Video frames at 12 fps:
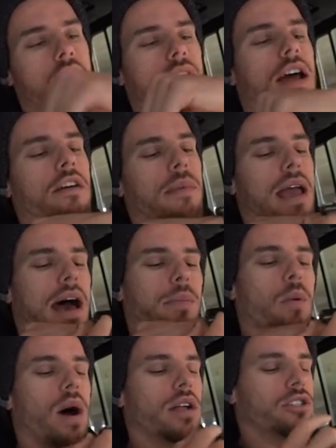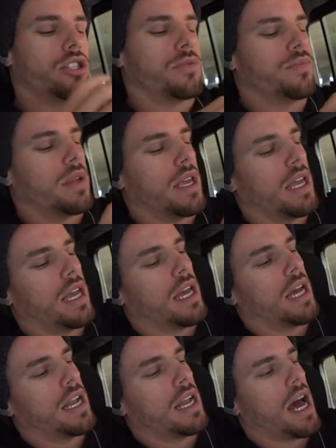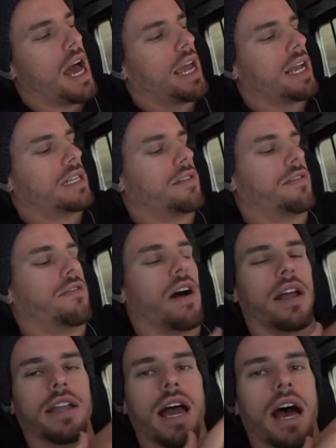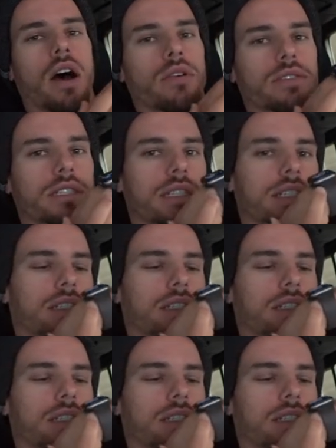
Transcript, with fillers: I now have my Apple Watch, and I get to find out